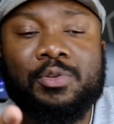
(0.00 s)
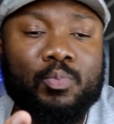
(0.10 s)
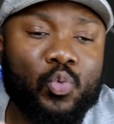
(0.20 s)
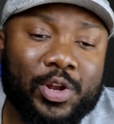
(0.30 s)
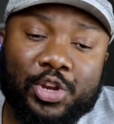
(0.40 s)

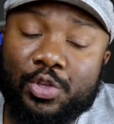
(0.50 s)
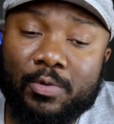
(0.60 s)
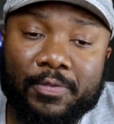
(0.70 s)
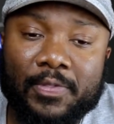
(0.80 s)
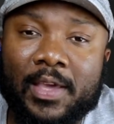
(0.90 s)
What do
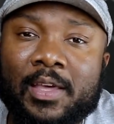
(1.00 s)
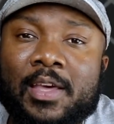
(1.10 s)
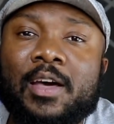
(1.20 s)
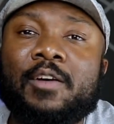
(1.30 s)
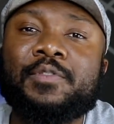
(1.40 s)
you think
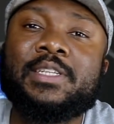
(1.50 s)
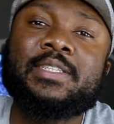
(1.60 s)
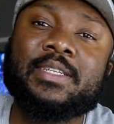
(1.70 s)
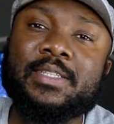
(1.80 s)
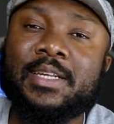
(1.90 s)
of
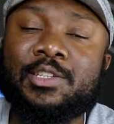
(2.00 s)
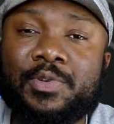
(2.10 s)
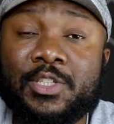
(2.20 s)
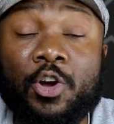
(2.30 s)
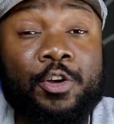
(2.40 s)
these
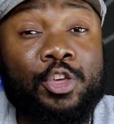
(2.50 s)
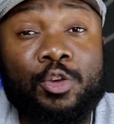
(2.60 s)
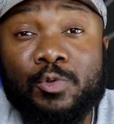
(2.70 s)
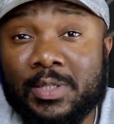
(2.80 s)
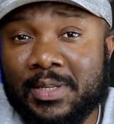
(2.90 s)
accessories? Are
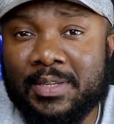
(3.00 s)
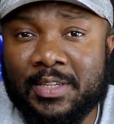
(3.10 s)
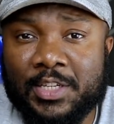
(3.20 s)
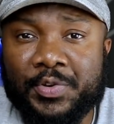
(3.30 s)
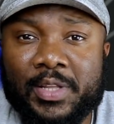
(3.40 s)
you still
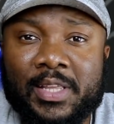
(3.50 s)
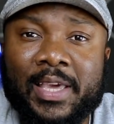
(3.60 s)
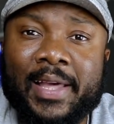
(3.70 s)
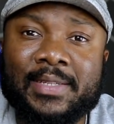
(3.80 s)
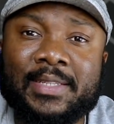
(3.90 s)
considering the
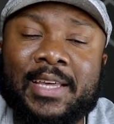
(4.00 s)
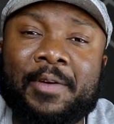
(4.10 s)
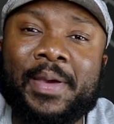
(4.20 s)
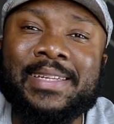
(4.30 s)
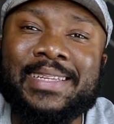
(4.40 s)
Galaxy
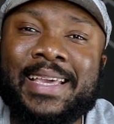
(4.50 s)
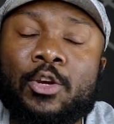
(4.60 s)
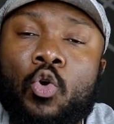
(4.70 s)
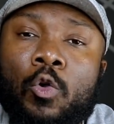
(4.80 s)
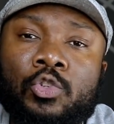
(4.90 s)
Tab
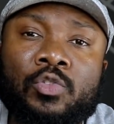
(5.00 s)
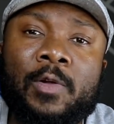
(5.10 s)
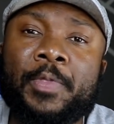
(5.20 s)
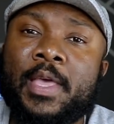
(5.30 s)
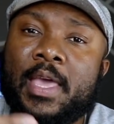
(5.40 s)
S8 Ultra?